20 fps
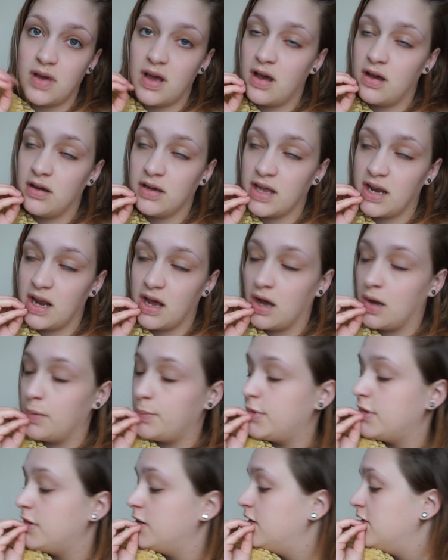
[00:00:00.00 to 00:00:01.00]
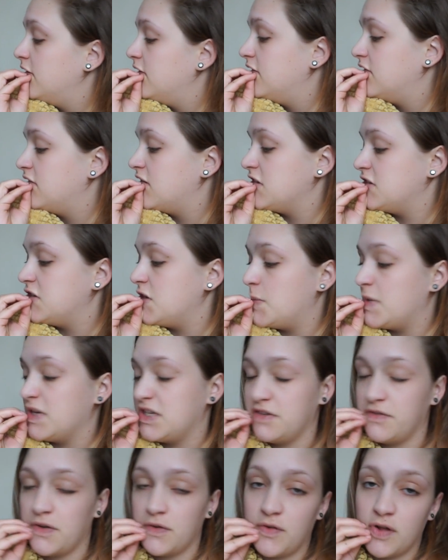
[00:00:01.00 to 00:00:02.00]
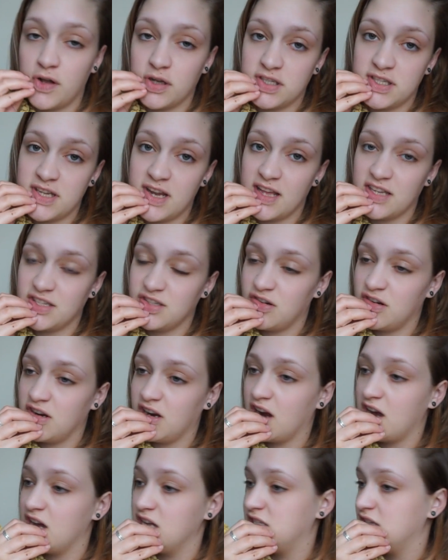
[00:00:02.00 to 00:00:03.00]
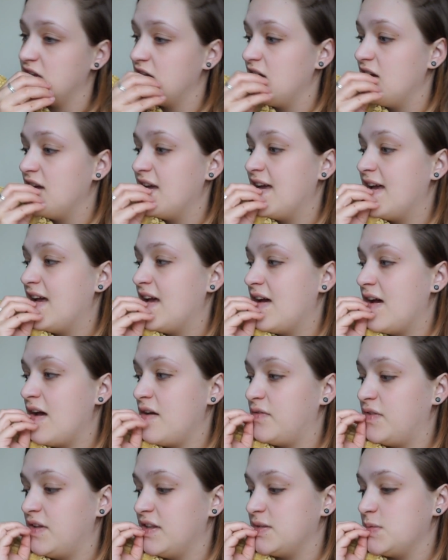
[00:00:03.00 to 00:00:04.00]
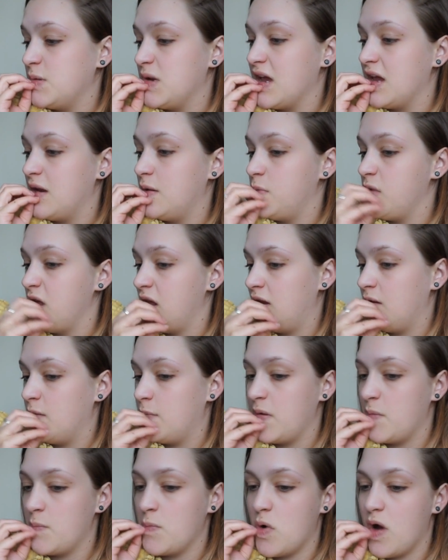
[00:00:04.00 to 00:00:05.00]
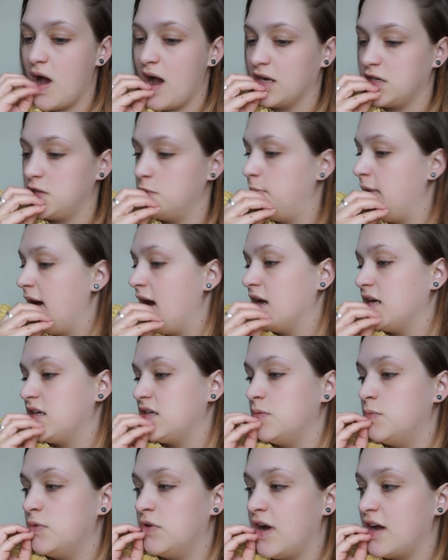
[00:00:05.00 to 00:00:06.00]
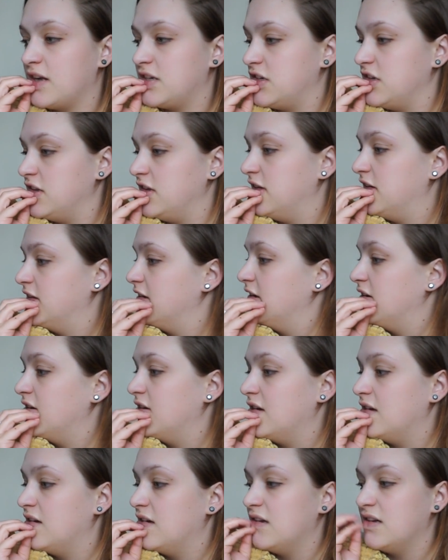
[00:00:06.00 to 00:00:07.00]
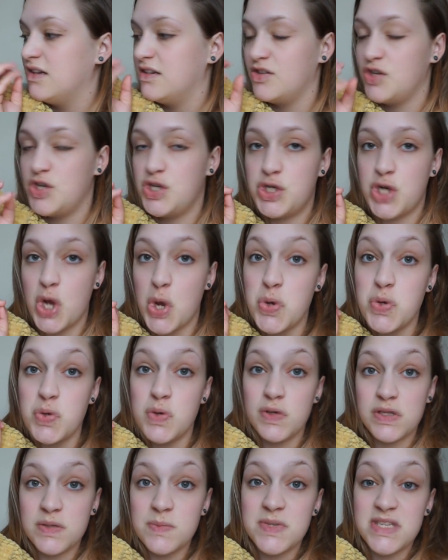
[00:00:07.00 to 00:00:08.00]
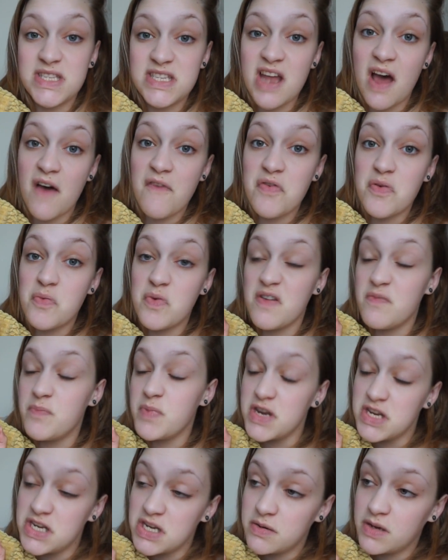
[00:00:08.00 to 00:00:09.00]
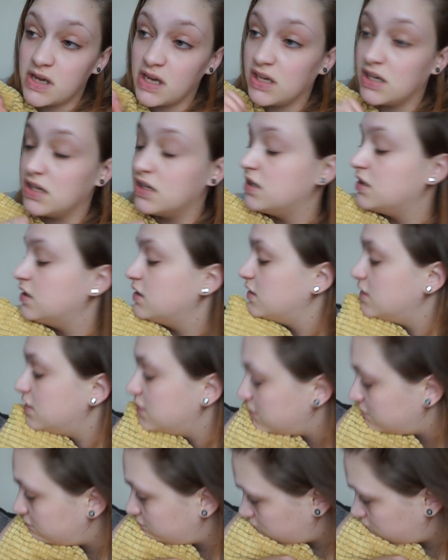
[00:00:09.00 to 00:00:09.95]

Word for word: I'll get it up. There's not much of a vlog today, sorry guys. Hopefully this weekend will be a little bit more action-packed, and we'll actually show you some stuff that we've been doing. I hope